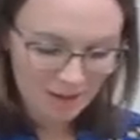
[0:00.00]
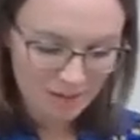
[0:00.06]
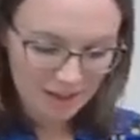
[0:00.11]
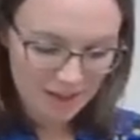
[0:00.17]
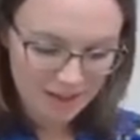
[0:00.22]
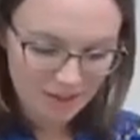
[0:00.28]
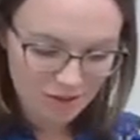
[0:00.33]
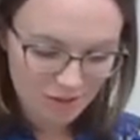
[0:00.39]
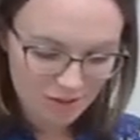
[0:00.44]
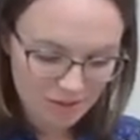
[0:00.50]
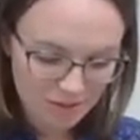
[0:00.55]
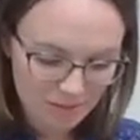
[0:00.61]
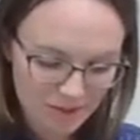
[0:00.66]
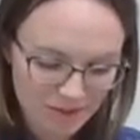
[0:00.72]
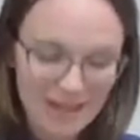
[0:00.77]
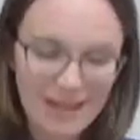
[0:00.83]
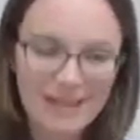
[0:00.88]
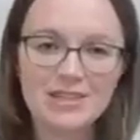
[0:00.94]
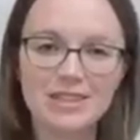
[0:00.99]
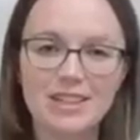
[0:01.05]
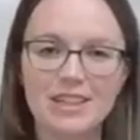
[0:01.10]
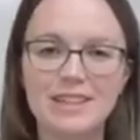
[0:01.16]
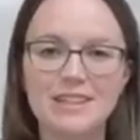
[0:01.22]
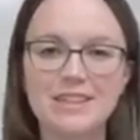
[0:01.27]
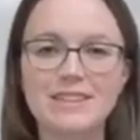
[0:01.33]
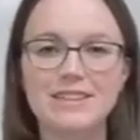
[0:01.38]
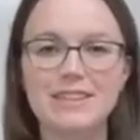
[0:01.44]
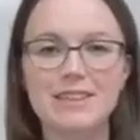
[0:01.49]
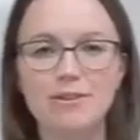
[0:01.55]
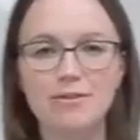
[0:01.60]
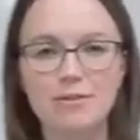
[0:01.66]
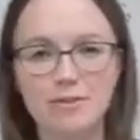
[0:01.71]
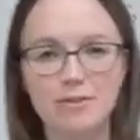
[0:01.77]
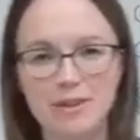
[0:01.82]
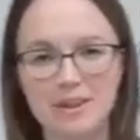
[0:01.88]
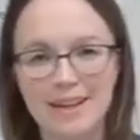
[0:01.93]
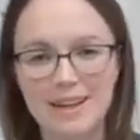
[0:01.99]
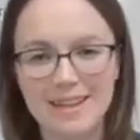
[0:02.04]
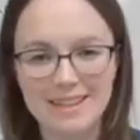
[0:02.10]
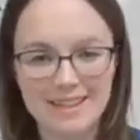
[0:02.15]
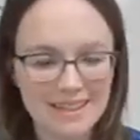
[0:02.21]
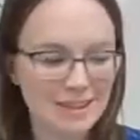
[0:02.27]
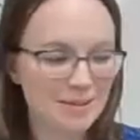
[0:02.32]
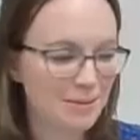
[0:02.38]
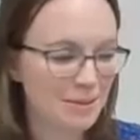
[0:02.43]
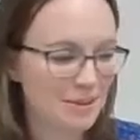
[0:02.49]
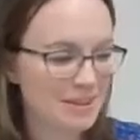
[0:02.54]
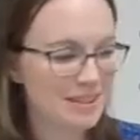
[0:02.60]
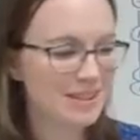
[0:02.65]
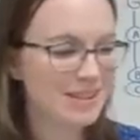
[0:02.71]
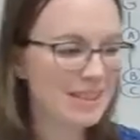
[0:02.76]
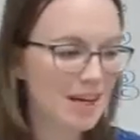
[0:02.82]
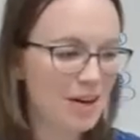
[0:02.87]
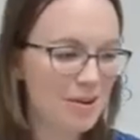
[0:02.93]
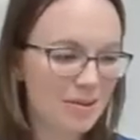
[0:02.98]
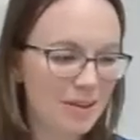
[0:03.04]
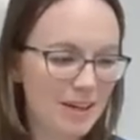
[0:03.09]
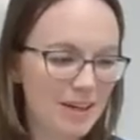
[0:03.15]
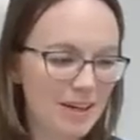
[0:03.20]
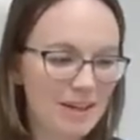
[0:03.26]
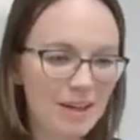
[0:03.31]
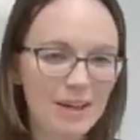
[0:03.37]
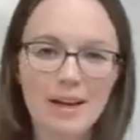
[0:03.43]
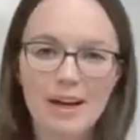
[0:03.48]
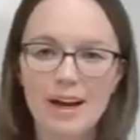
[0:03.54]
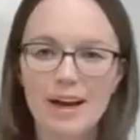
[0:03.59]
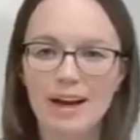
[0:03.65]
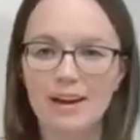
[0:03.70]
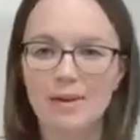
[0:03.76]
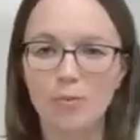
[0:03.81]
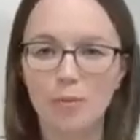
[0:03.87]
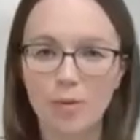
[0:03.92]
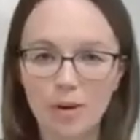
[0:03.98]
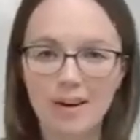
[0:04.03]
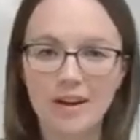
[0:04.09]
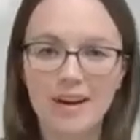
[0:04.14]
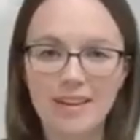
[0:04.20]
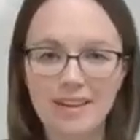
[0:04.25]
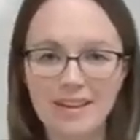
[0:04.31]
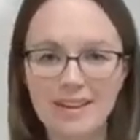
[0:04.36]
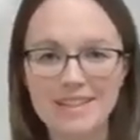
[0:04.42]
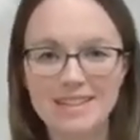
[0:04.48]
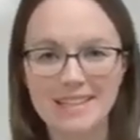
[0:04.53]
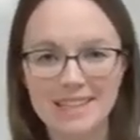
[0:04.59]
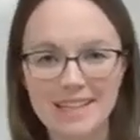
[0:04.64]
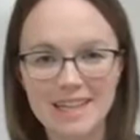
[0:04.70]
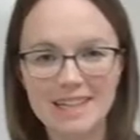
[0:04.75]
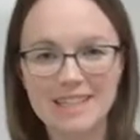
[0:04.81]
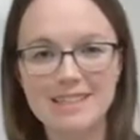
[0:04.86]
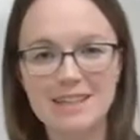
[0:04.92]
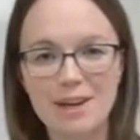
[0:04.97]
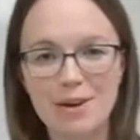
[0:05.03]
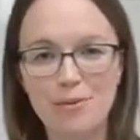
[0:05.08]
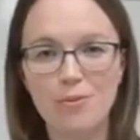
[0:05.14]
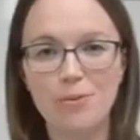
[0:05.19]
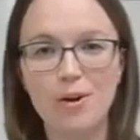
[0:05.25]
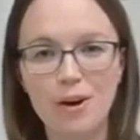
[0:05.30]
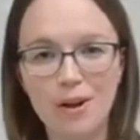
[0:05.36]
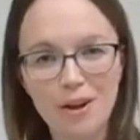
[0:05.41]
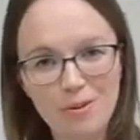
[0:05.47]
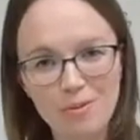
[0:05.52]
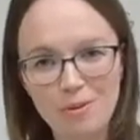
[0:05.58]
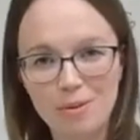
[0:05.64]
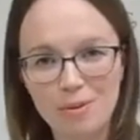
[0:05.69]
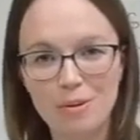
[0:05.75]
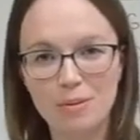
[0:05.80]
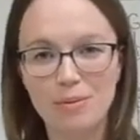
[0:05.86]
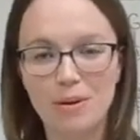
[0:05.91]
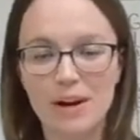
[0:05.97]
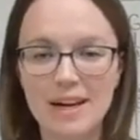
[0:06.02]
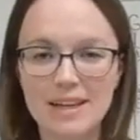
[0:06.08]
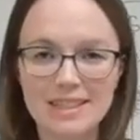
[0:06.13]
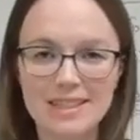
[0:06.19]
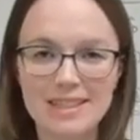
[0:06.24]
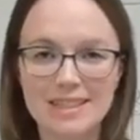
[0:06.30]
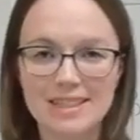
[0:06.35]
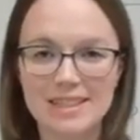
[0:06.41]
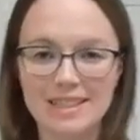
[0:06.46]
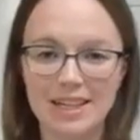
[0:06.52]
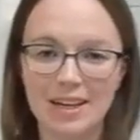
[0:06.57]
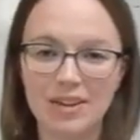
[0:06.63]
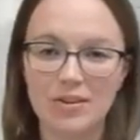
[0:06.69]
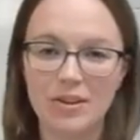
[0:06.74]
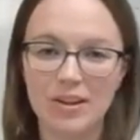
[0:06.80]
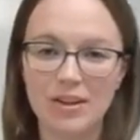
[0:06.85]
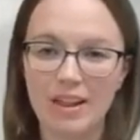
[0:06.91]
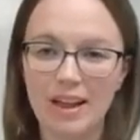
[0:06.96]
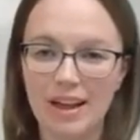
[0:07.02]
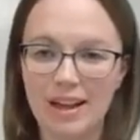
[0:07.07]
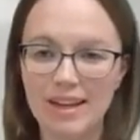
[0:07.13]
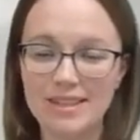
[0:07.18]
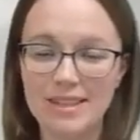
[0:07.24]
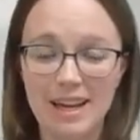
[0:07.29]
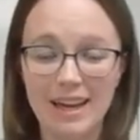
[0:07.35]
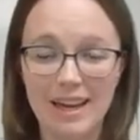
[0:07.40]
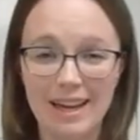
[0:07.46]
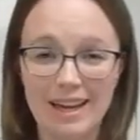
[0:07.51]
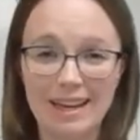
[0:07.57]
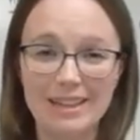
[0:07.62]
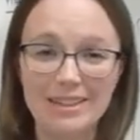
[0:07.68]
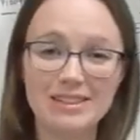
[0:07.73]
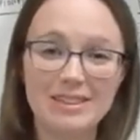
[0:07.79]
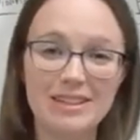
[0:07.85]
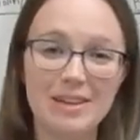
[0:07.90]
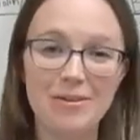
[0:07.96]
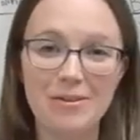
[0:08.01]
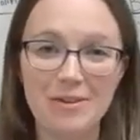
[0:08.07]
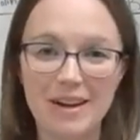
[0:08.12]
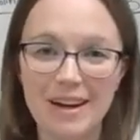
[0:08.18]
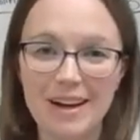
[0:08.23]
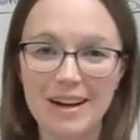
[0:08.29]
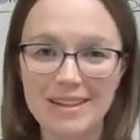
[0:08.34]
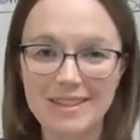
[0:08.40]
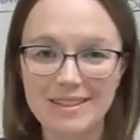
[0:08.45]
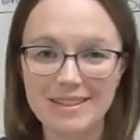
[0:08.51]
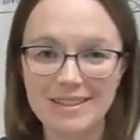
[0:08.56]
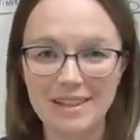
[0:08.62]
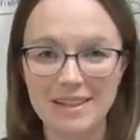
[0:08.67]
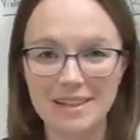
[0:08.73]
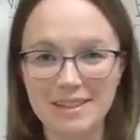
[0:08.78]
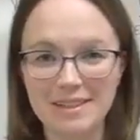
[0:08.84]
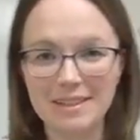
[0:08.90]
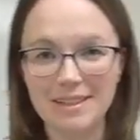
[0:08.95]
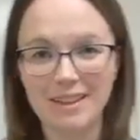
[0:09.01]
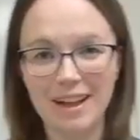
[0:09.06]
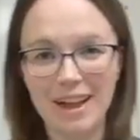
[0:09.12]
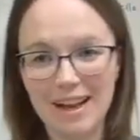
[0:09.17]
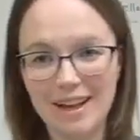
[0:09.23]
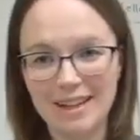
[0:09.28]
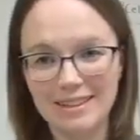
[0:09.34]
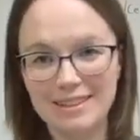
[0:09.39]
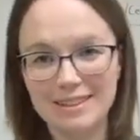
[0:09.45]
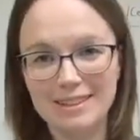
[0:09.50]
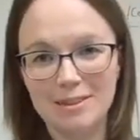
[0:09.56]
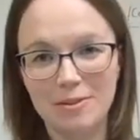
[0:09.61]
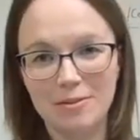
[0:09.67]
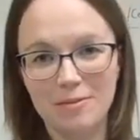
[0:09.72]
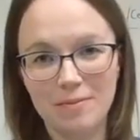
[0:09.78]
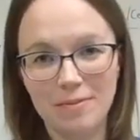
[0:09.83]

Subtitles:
on my instrument, but that should at least give you the idea of what it should sound like. Work on this. Next day 1, we will practice it together in class, and I'll see you guys in class.